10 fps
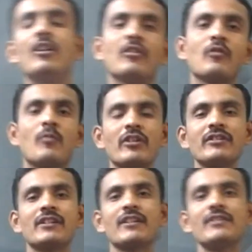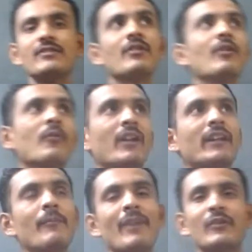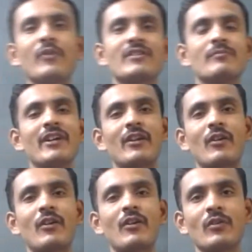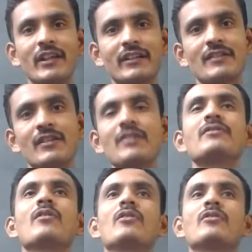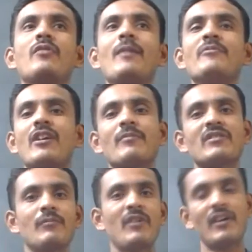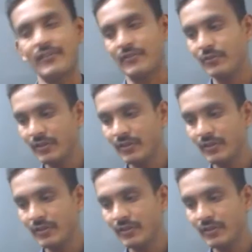Good morning, children. Welcome back to SPR online classes. So I am Sharanabasappa H.